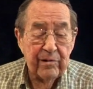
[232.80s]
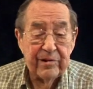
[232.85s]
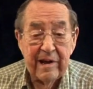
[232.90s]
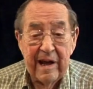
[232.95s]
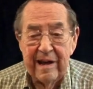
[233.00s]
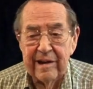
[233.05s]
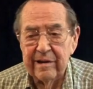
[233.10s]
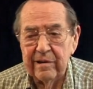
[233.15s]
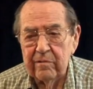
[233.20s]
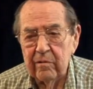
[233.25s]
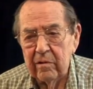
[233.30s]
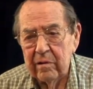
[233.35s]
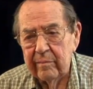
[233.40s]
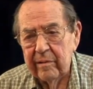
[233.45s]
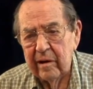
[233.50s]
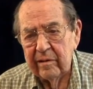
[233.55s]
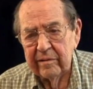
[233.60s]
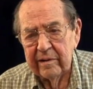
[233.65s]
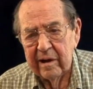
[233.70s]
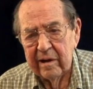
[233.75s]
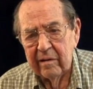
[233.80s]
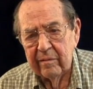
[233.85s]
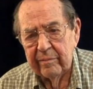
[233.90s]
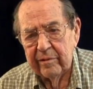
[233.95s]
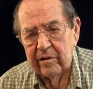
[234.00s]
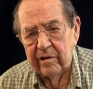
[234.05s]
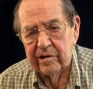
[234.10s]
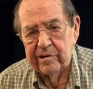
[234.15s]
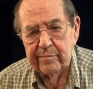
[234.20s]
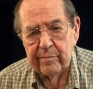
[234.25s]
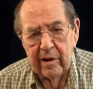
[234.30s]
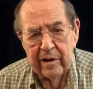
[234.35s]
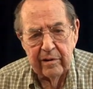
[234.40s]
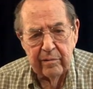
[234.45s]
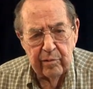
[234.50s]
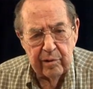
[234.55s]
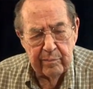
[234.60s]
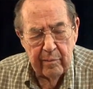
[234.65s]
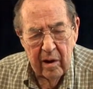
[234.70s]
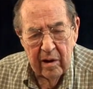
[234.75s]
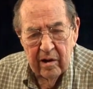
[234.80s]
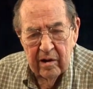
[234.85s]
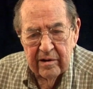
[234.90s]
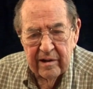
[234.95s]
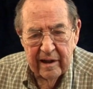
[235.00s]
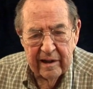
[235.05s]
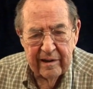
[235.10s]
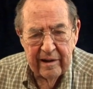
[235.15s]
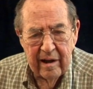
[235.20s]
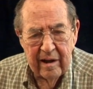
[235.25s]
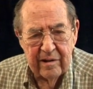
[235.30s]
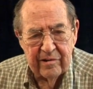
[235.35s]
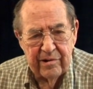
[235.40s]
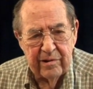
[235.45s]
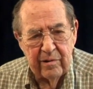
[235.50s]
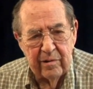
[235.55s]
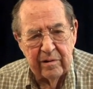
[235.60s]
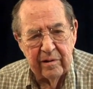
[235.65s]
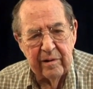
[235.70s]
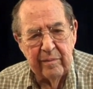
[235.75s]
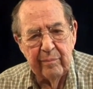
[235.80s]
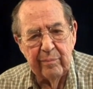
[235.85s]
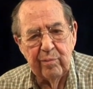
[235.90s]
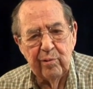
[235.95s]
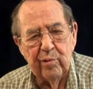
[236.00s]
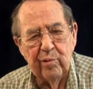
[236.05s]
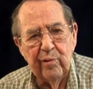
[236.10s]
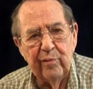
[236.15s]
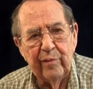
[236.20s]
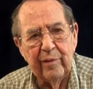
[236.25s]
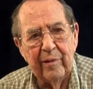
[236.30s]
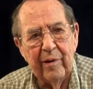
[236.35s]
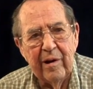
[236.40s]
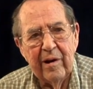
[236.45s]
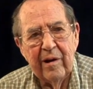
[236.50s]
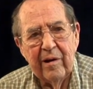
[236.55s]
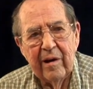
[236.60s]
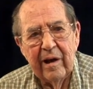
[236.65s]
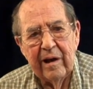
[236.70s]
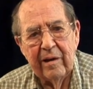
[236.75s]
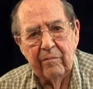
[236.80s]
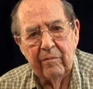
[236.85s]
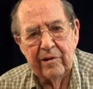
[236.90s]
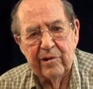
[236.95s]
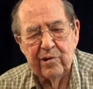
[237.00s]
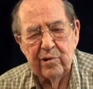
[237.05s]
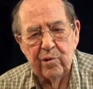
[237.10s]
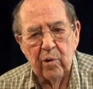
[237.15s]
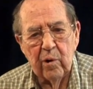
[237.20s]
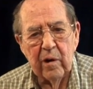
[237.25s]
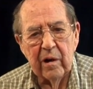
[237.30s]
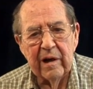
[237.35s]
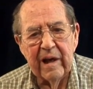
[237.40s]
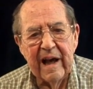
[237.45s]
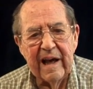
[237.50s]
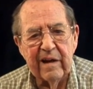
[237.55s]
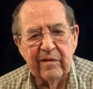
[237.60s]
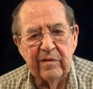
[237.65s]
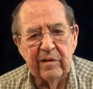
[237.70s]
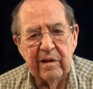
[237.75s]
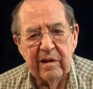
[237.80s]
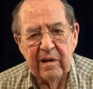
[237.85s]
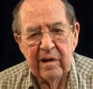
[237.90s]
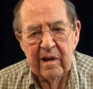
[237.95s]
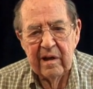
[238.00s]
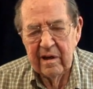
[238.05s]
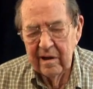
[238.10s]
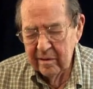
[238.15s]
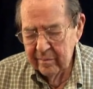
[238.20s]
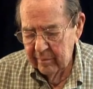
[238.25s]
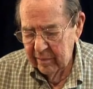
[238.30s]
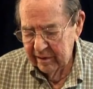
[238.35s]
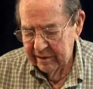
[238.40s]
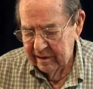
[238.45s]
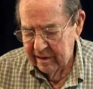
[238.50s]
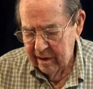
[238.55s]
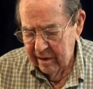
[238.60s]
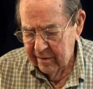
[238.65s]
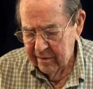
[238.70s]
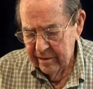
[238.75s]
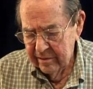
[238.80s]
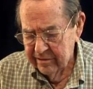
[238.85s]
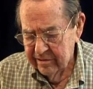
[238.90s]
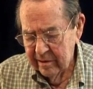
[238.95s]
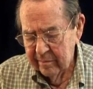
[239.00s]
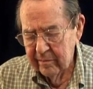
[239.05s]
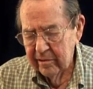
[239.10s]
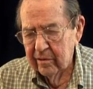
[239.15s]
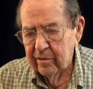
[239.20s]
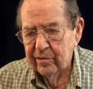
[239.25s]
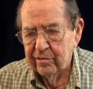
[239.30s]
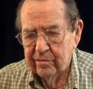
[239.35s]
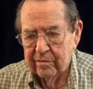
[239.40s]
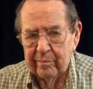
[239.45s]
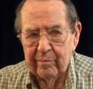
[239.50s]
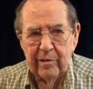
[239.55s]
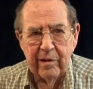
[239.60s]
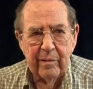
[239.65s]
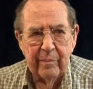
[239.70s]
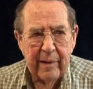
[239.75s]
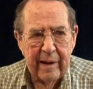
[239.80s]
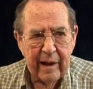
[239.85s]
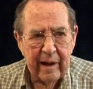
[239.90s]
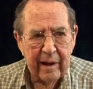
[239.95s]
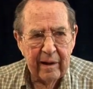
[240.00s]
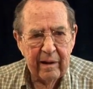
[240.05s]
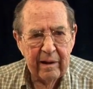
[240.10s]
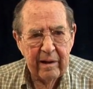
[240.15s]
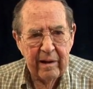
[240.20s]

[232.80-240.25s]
hadn't thrown them out now, because with modern technology you can improve and restore a lot of it, but some of those were pretty bad.